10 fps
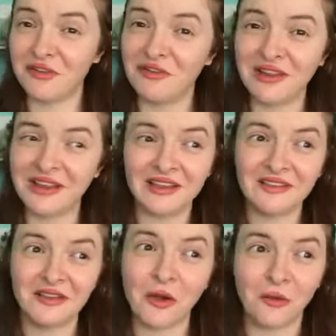I
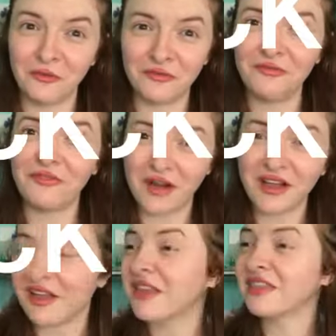really, no,
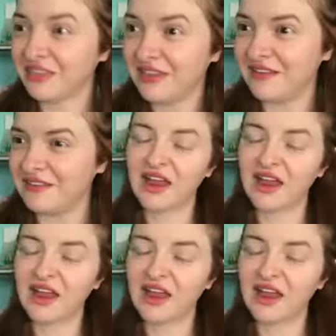fuck this.